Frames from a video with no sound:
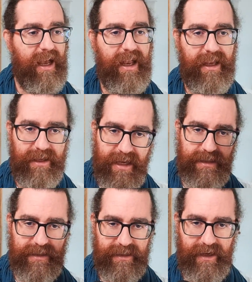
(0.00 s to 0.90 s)

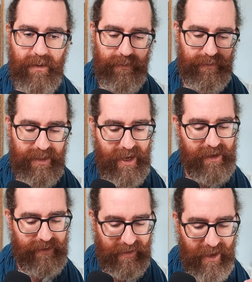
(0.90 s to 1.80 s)
Yes, come.
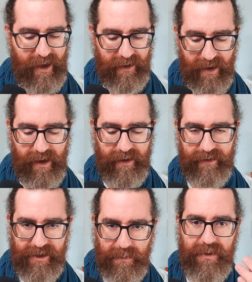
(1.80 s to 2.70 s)
Yeah,
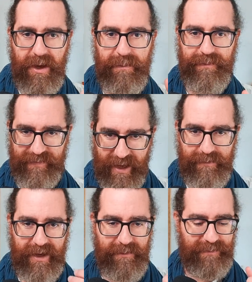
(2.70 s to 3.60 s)
yep,
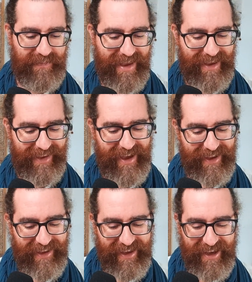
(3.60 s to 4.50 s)
come. Yeah,
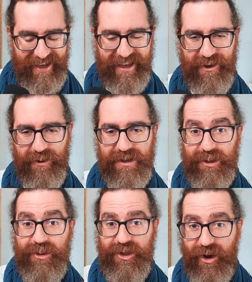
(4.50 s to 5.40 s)
it wants
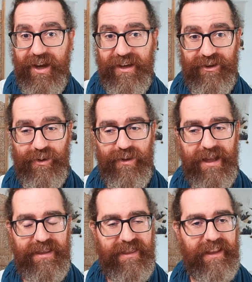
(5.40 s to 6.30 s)
to join to
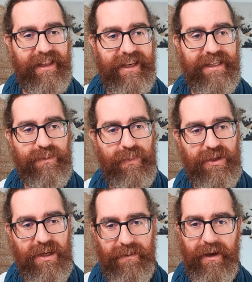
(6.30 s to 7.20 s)
that thing that is
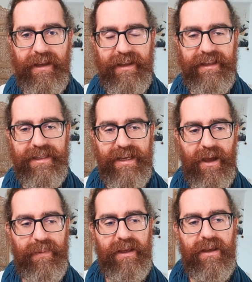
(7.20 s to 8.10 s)
possible and that is
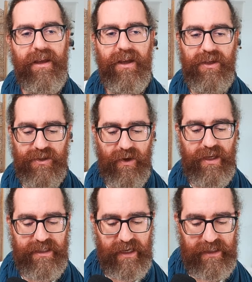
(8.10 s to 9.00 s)
coming. So
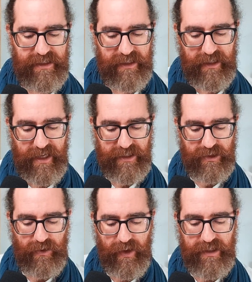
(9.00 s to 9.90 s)
he says
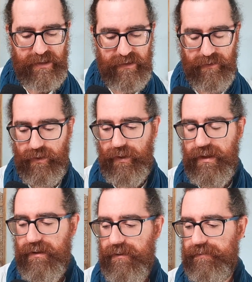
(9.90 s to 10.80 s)
yes to
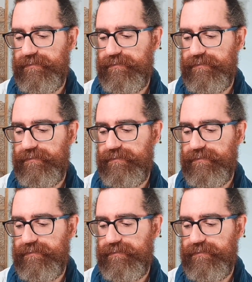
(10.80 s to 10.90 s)
it.